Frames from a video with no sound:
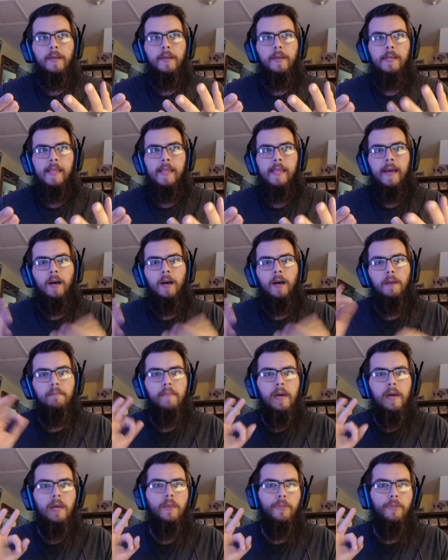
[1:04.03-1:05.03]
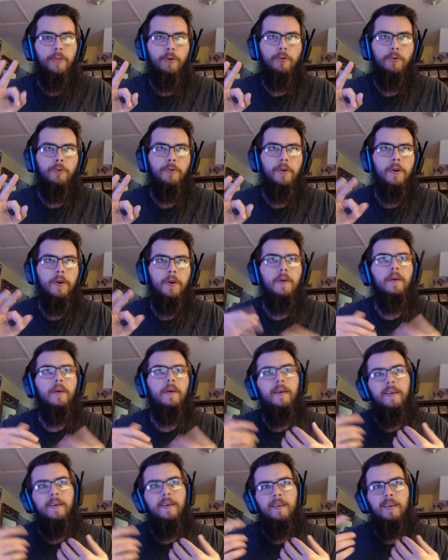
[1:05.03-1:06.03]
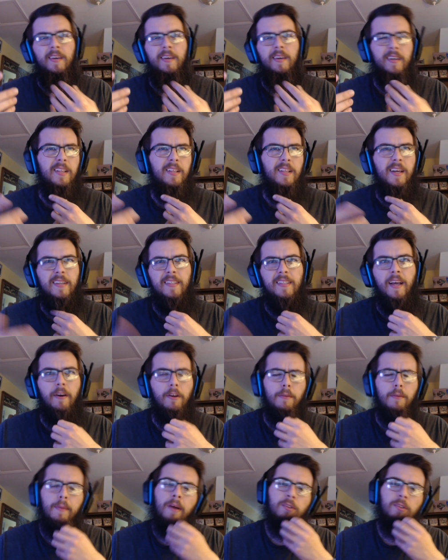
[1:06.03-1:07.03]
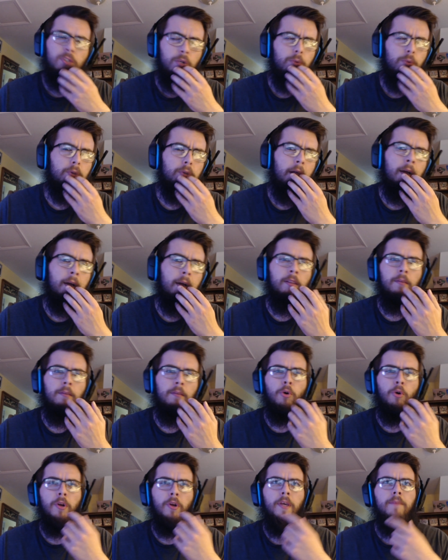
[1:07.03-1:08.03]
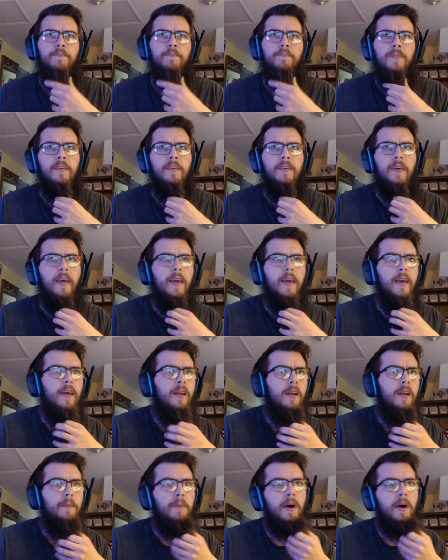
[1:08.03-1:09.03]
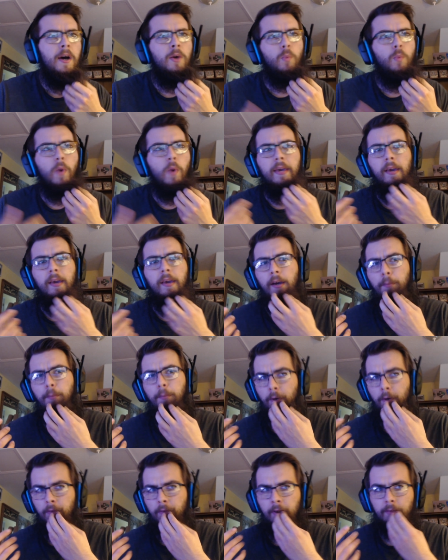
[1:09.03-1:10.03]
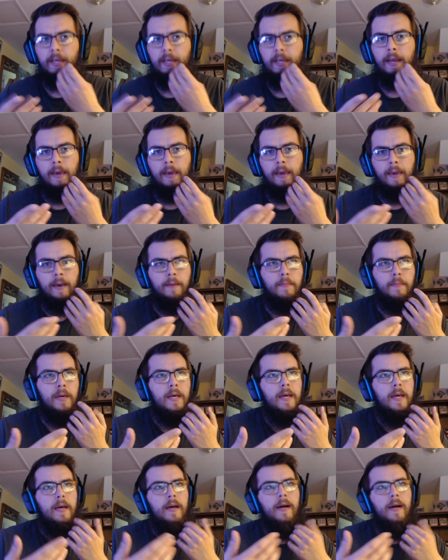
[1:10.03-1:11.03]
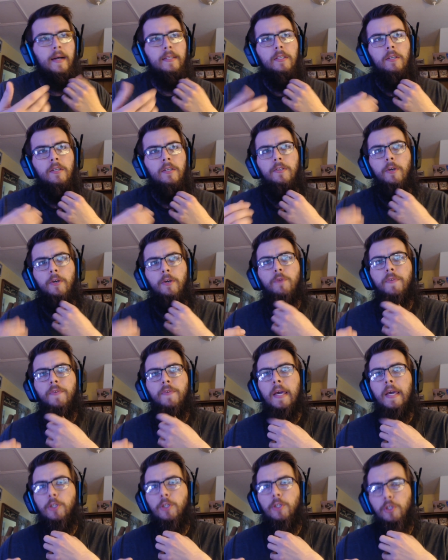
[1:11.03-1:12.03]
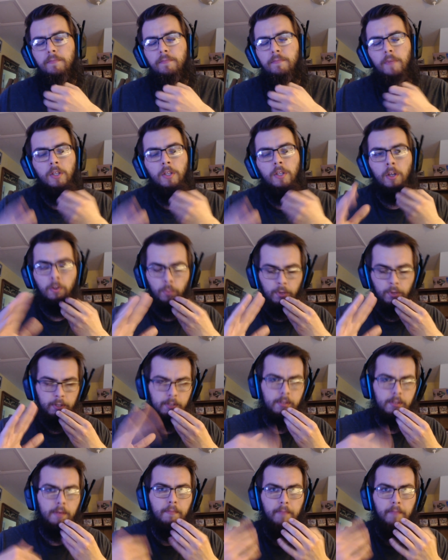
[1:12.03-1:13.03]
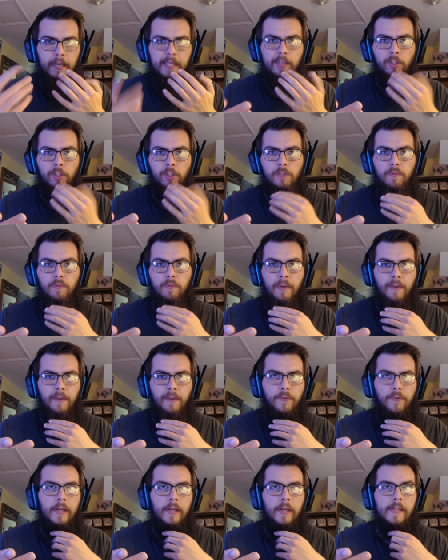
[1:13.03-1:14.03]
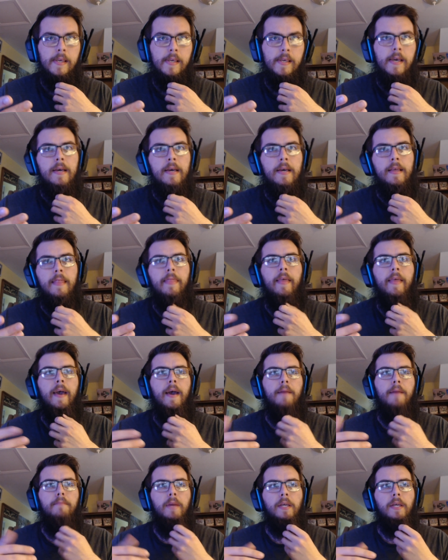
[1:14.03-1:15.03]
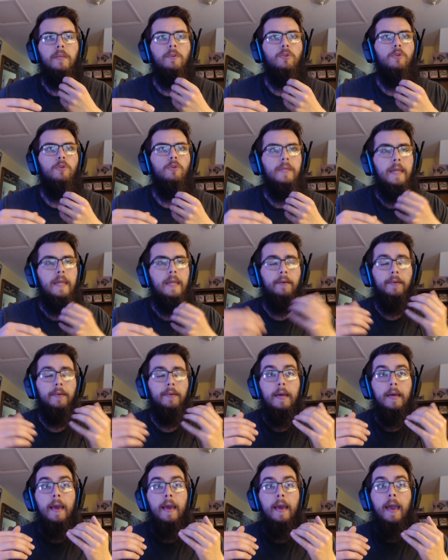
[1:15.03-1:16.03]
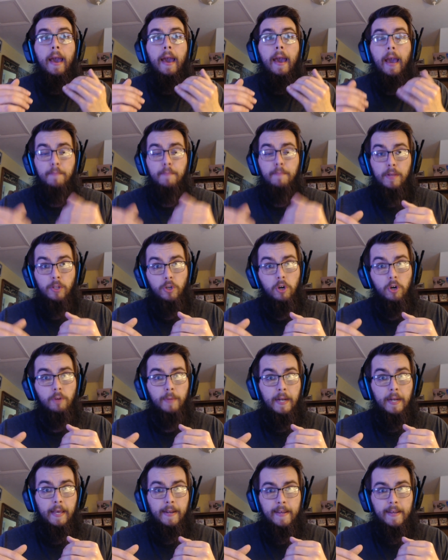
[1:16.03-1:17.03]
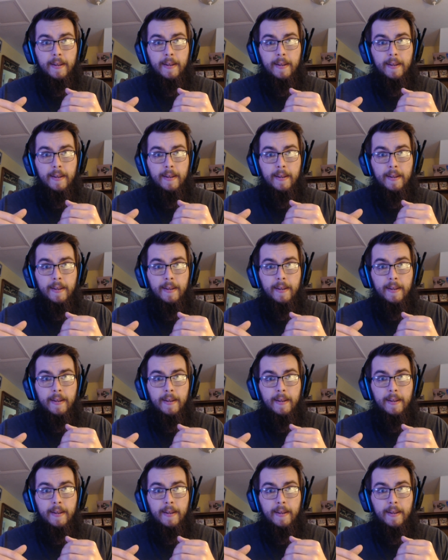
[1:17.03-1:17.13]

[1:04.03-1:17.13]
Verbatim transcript: is that on May 3rd, eh, I clocked out at about 2 o'clock in the morning, and upon waking up at around 10 a.m., I saw a notification, along with some messages from my friends, that my YouTube account had been terminated.